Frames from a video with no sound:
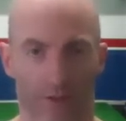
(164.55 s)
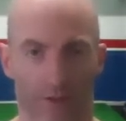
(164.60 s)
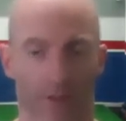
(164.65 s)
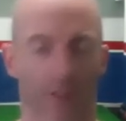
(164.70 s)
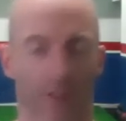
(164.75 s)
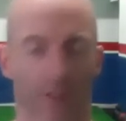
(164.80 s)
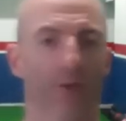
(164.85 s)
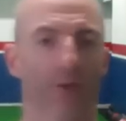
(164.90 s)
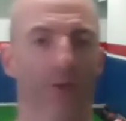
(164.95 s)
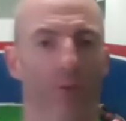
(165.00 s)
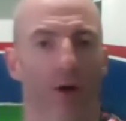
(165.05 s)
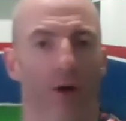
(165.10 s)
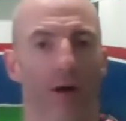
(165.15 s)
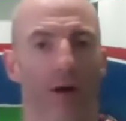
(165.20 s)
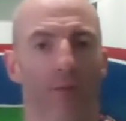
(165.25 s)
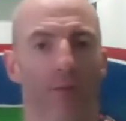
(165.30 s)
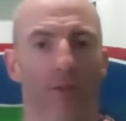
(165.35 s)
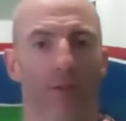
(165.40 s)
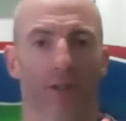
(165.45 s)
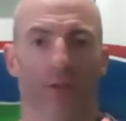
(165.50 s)
you're
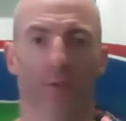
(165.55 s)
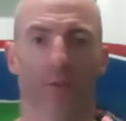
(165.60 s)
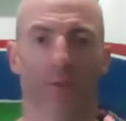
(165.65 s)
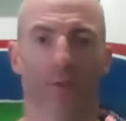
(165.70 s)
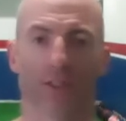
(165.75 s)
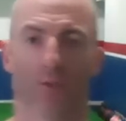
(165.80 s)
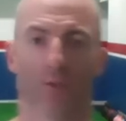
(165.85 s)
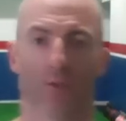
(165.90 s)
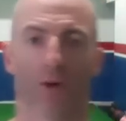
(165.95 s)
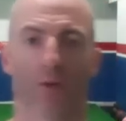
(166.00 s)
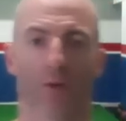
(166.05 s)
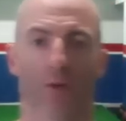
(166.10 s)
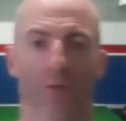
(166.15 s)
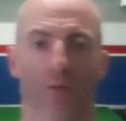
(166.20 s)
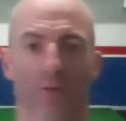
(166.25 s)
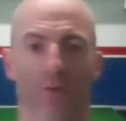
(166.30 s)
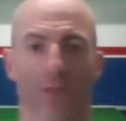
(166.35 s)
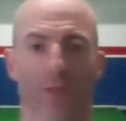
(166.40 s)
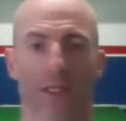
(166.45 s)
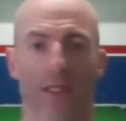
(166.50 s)
probably going to be somewhere
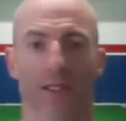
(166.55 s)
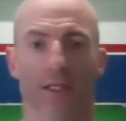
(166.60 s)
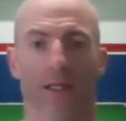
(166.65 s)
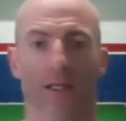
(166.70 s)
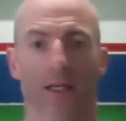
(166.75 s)
between